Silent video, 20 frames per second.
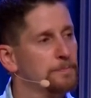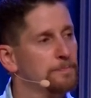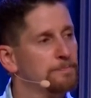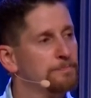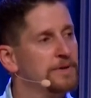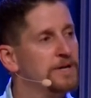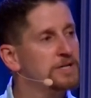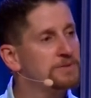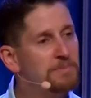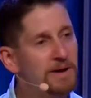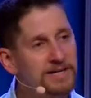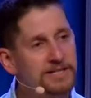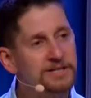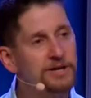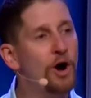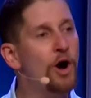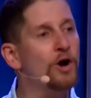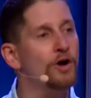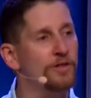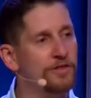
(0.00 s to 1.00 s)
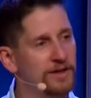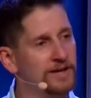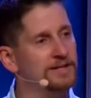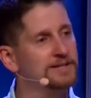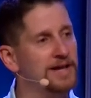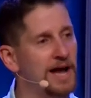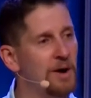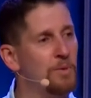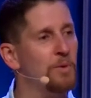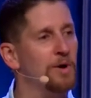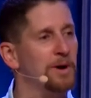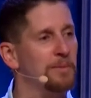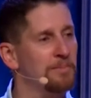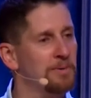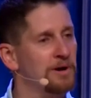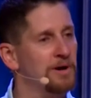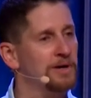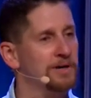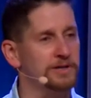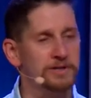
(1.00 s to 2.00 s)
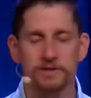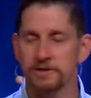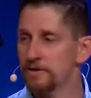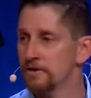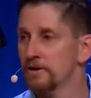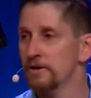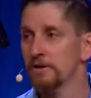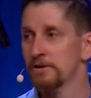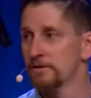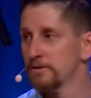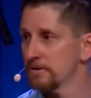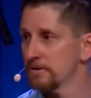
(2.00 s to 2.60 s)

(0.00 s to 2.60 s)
Because my daughter thinks I want to punish her.